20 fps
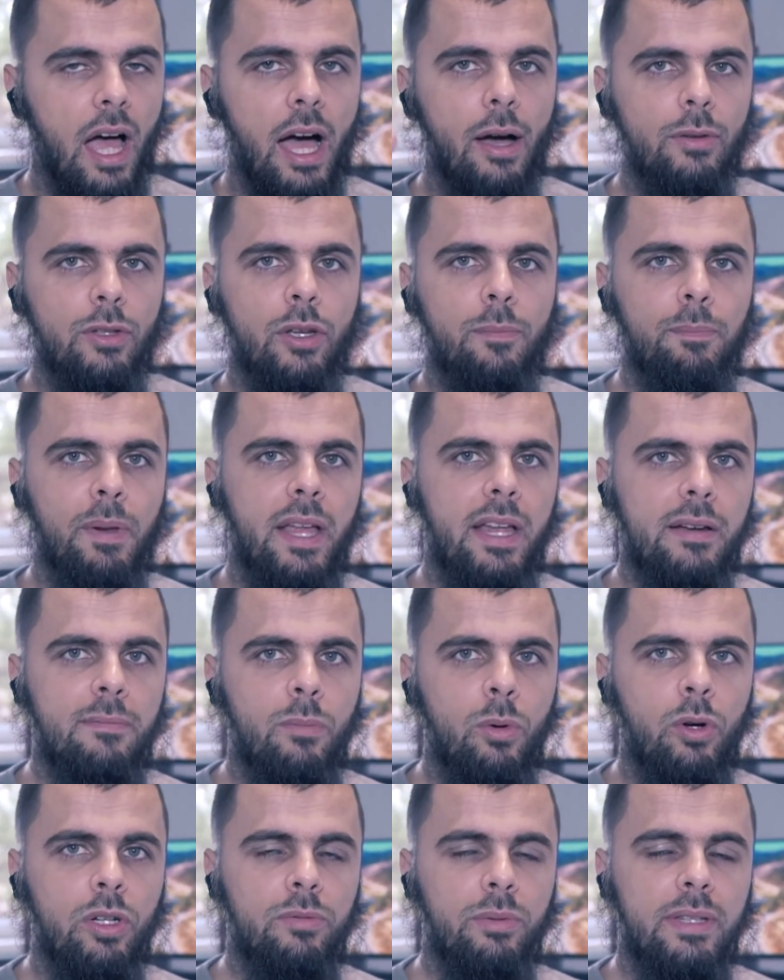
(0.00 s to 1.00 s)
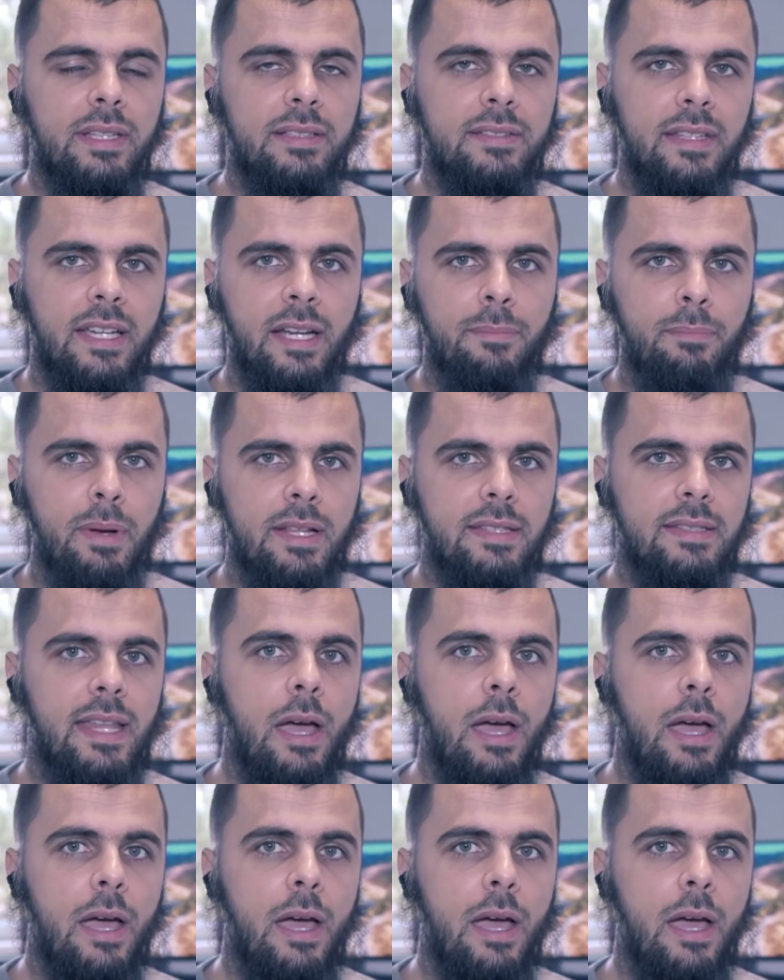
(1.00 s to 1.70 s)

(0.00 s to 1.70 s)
audio player mode, with these earbuds.